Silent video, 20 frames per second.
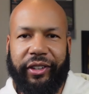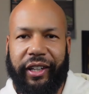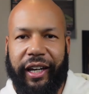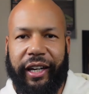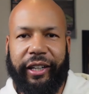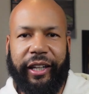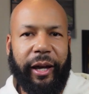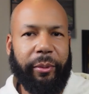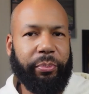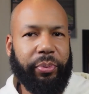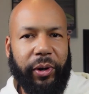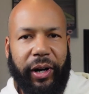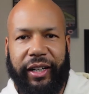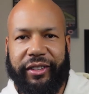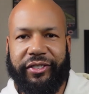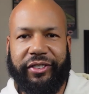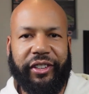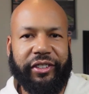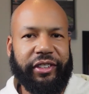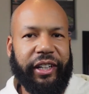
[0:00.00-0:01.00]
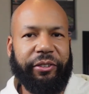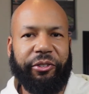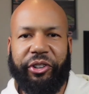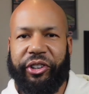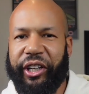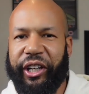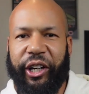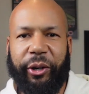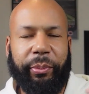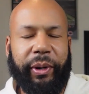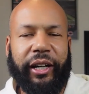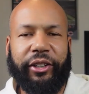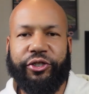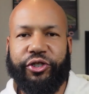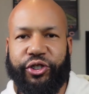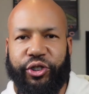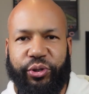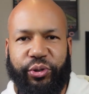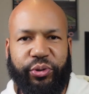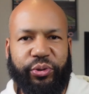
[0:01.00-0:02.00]
that process, everything about
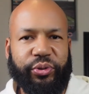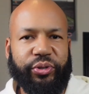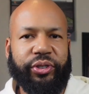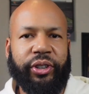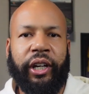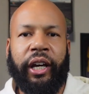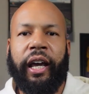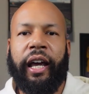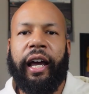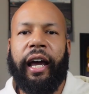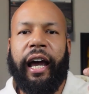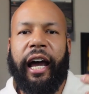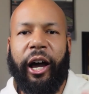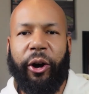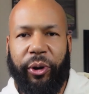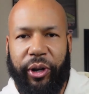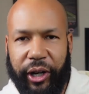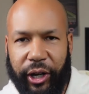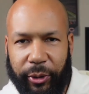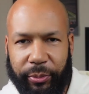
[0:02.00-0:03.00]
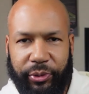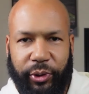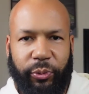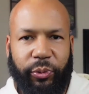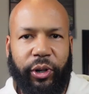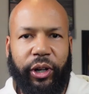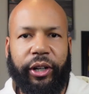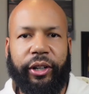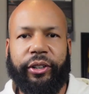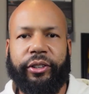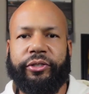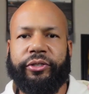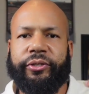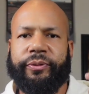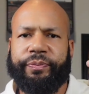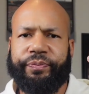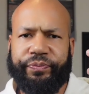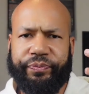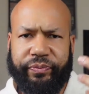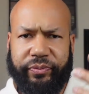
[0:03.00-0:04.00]
shoes, how it helped the runners.
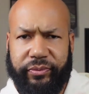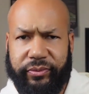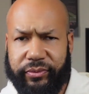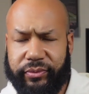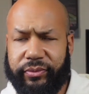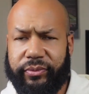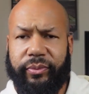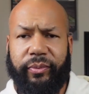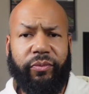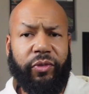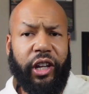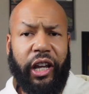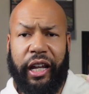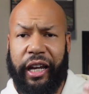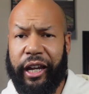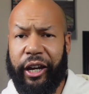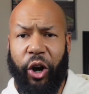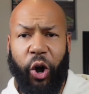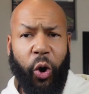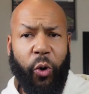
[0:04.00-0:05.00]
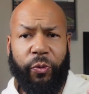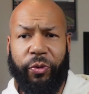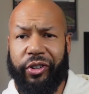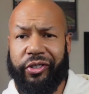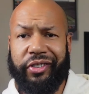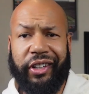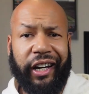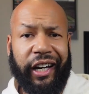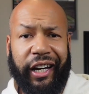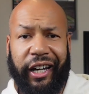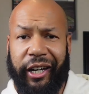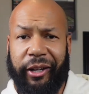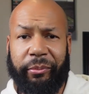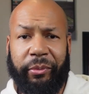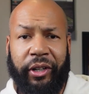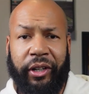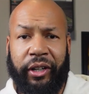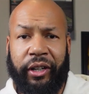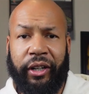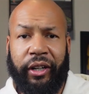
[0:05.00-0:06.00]
And then over
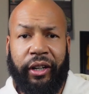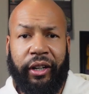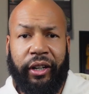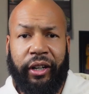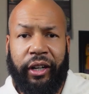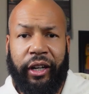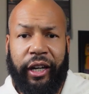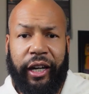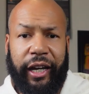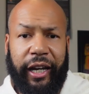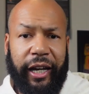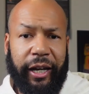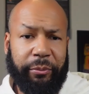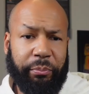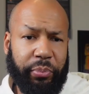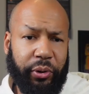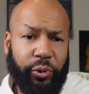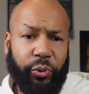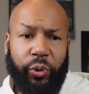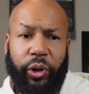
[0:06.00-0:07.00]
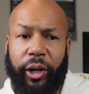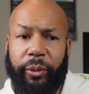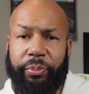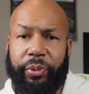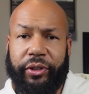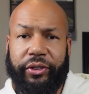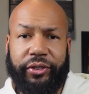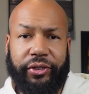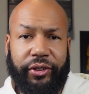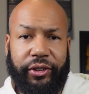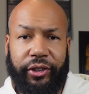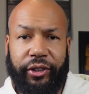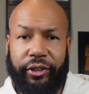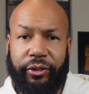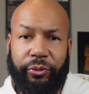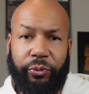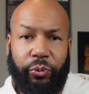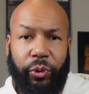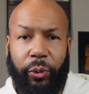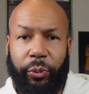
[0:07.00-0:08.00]
time, it blew up
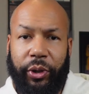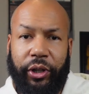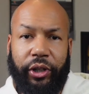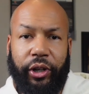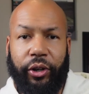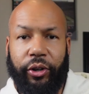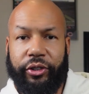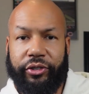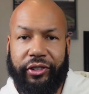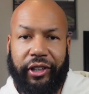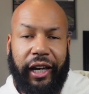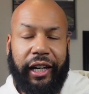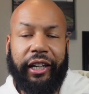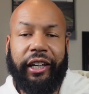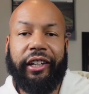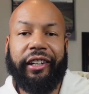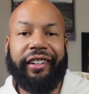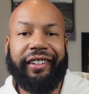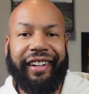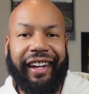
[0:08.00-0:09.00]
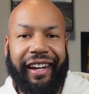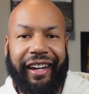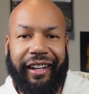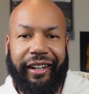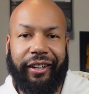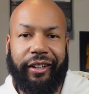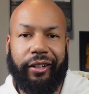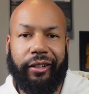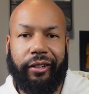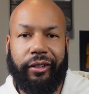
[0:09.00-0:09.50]
into what we know as Nike today.